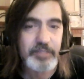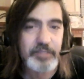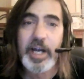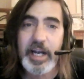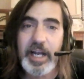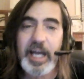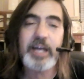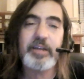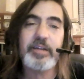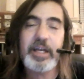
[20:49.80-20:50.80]
right,
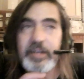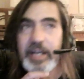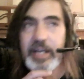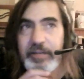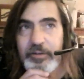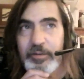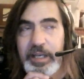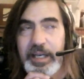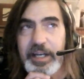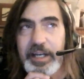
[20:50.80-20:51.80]
and for
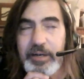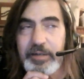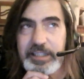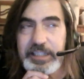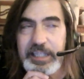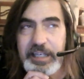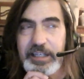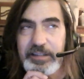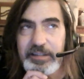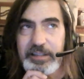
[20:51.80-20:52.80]
me, I know it's kind
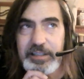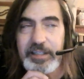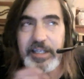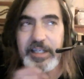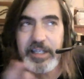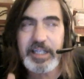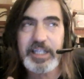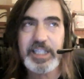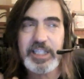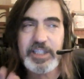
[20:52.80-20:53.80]
of
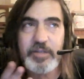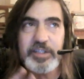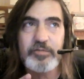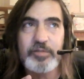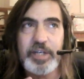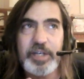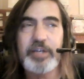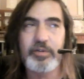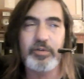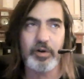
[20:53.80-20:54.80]
it's fun to read
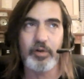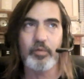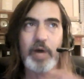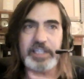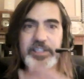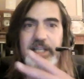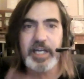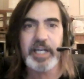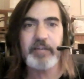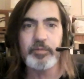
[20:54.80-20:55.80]
or watch that
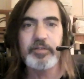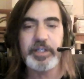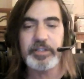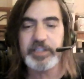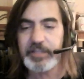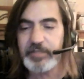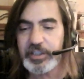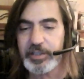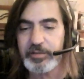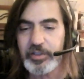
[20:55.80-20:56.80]
kind of movie or TV
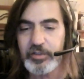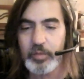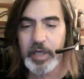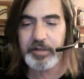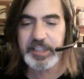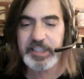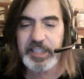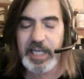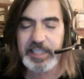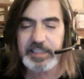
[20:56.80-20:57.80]
show too, where it's
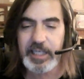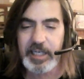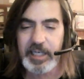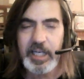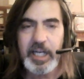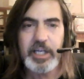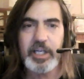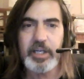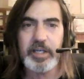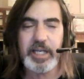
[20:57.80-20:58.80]
not
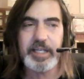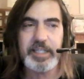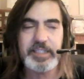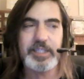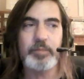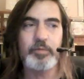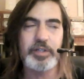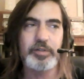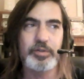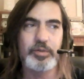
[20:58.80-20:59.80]
it is someone
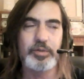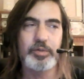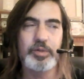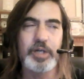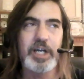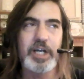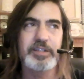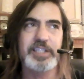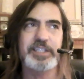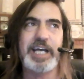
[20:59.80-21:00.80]
who
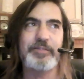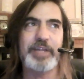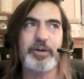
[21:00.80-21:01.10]
doesn't have like